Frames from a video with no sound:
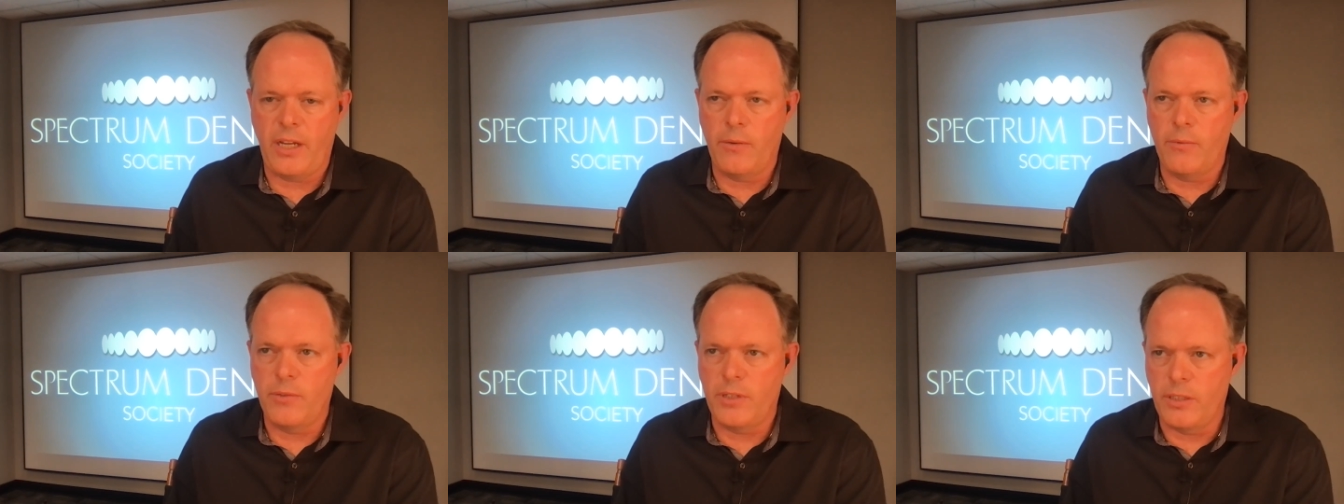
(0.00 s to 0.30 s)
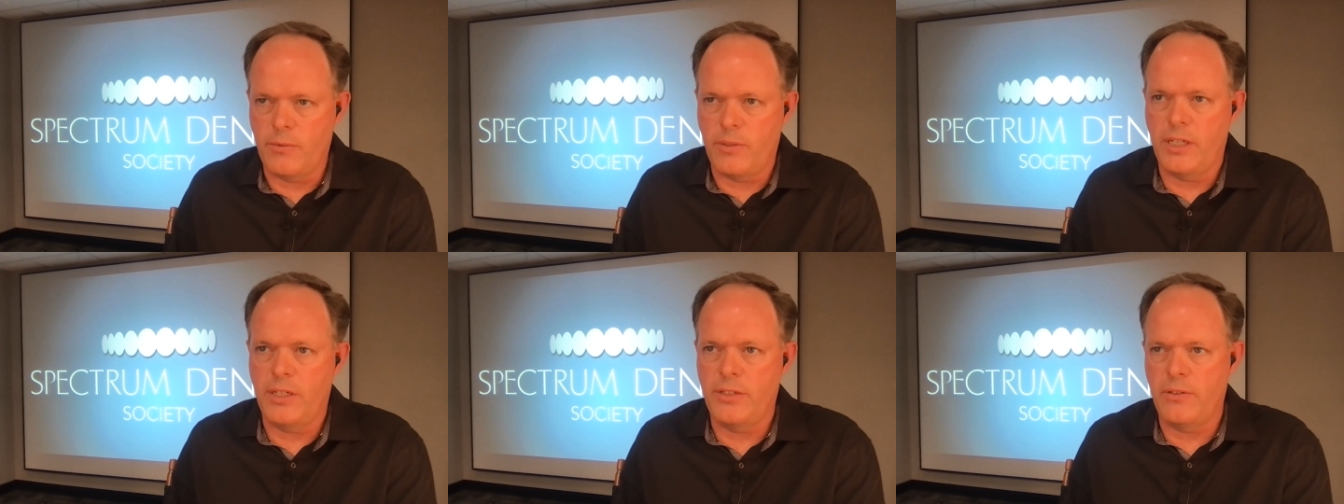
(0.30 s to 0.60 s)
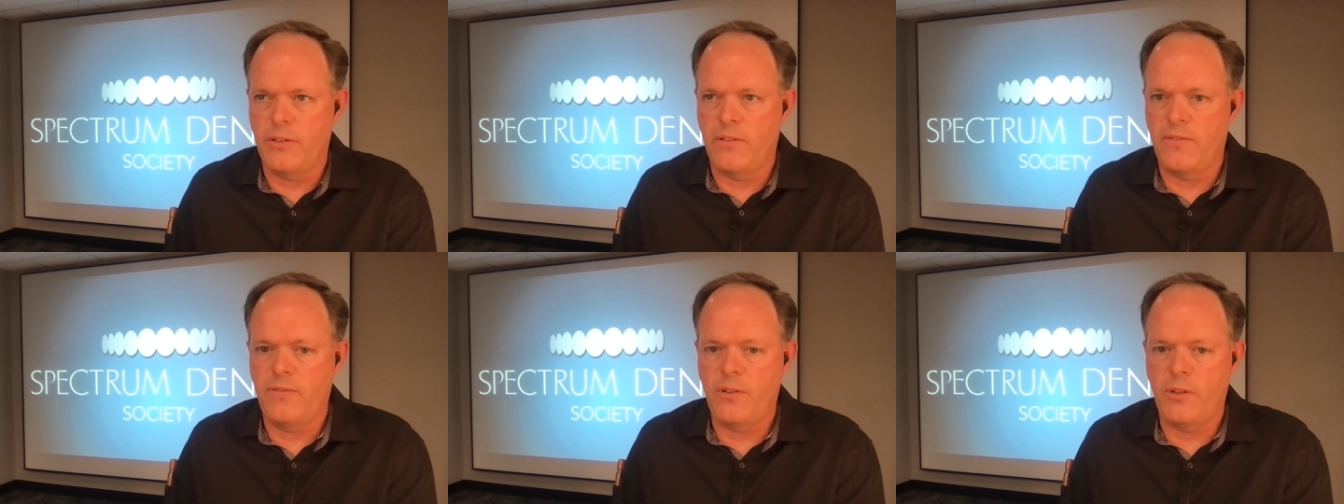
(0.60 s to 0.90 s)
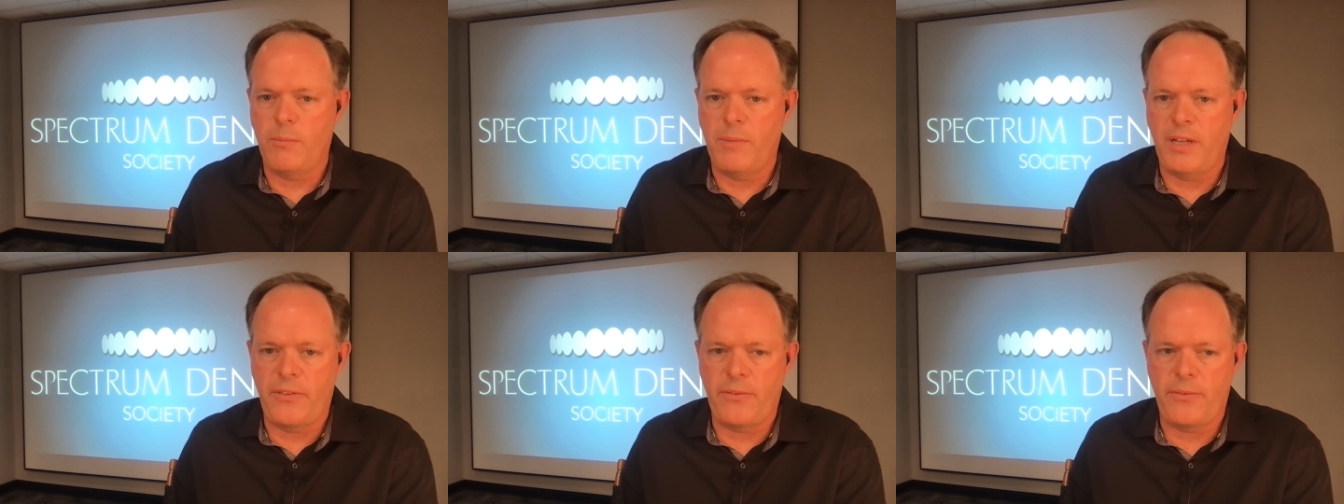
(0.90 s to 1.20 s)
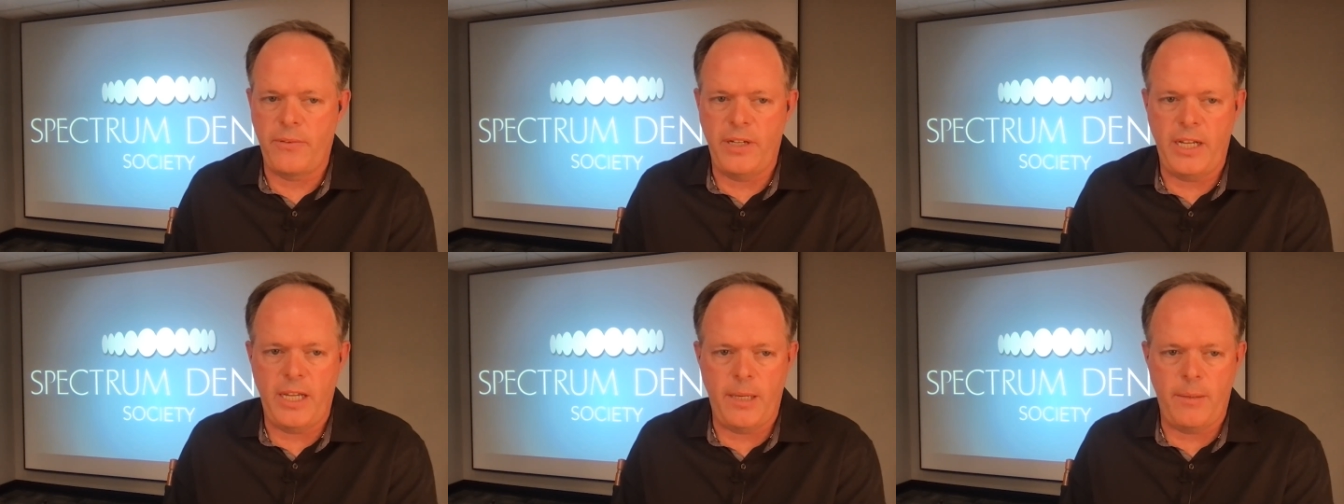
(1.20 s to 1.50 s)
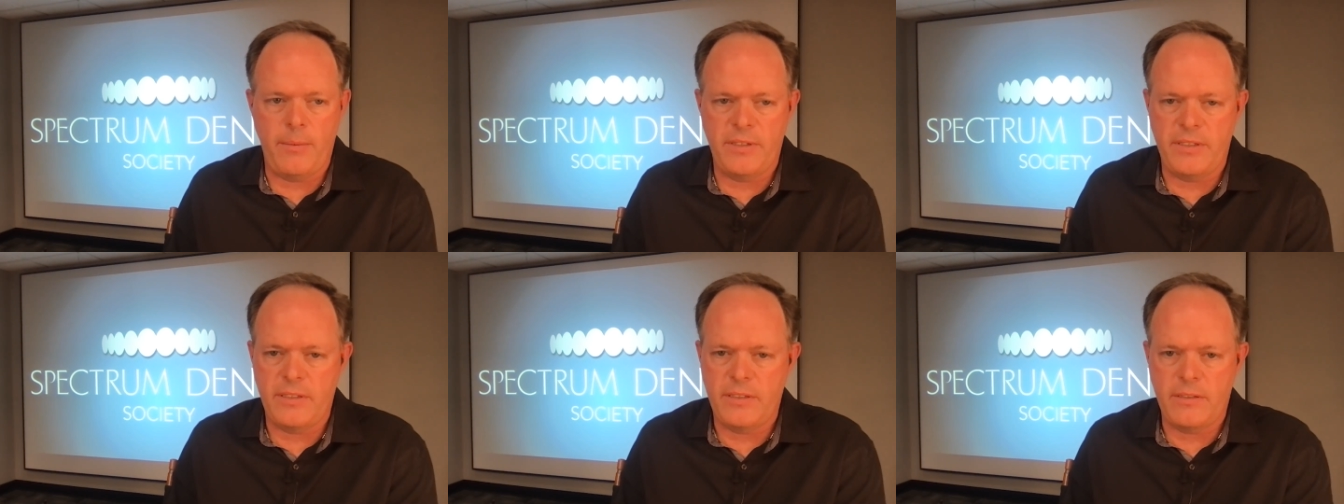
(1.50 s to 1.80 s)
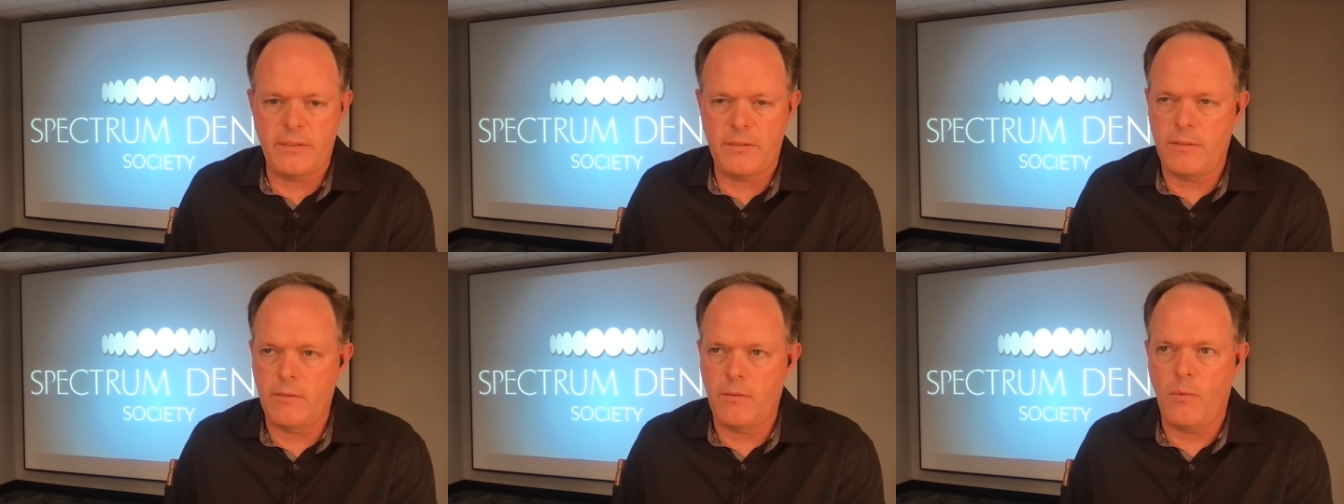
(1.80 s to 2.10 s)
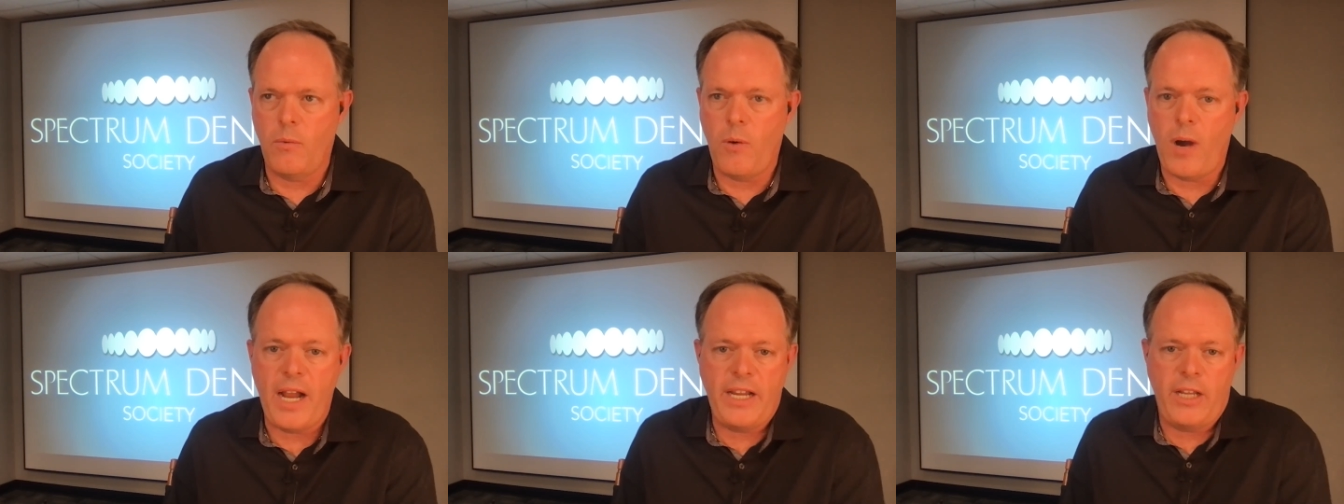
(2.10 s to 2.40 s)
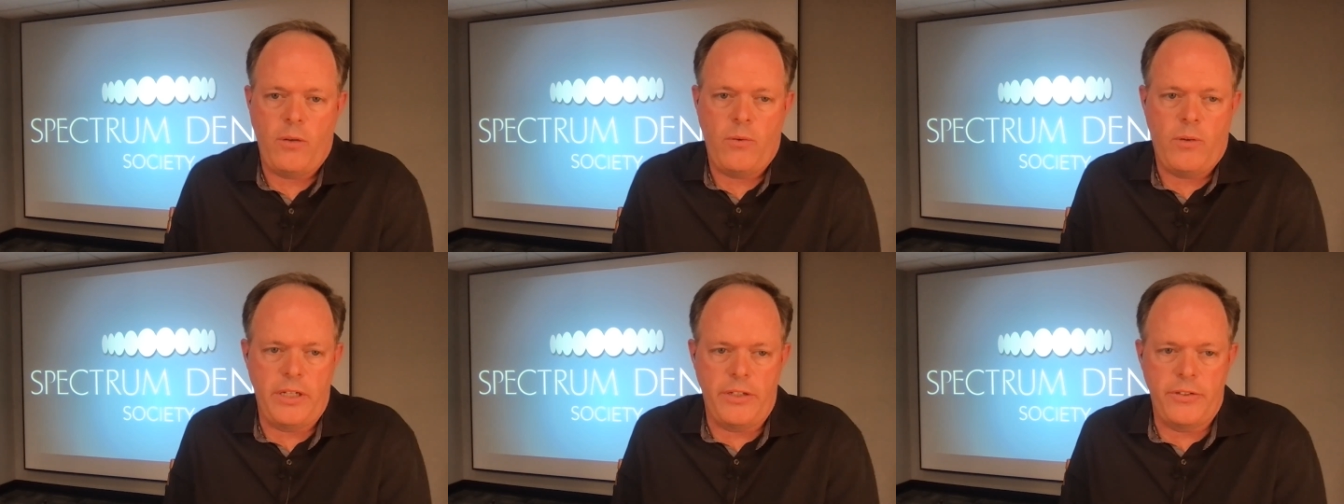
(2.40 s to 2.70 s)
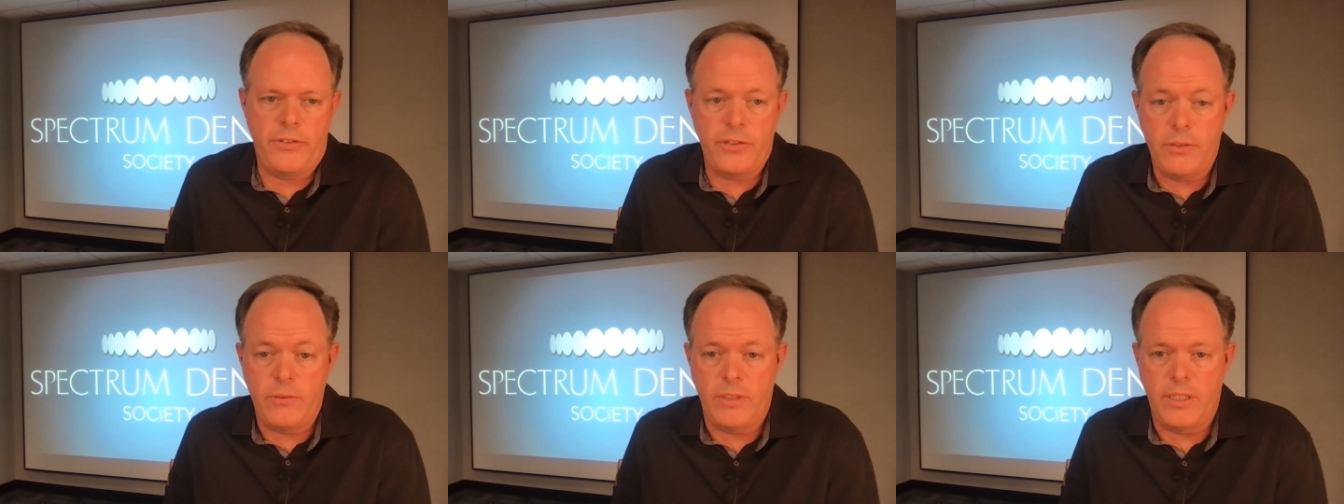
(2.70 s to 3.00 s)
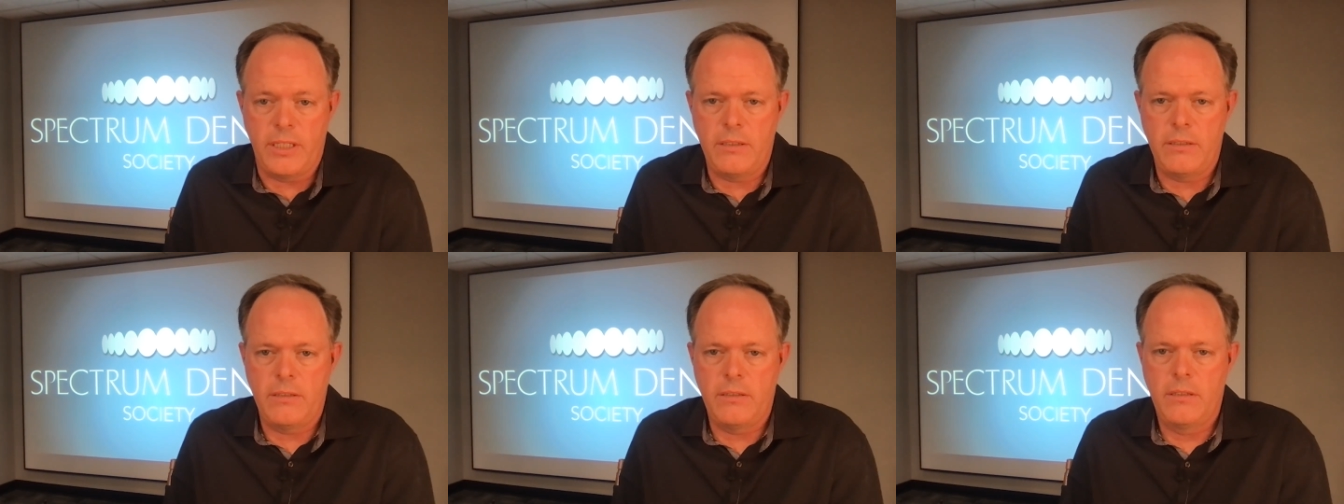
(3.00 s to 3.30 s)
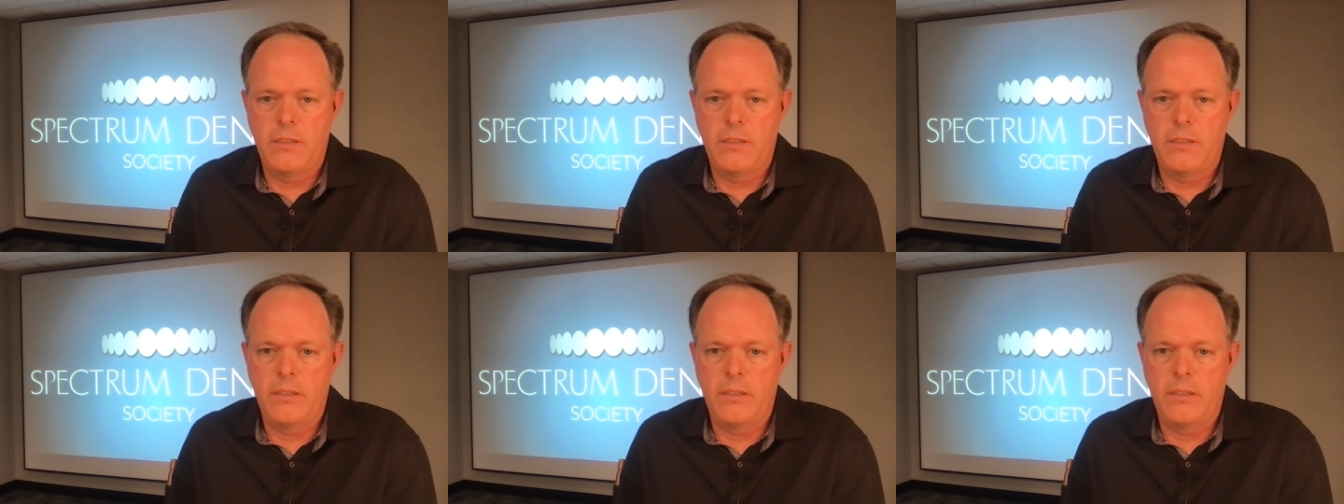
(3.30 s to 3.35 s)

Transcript: I really want to do a full mouth rehab. Is, well, why do you want to do it?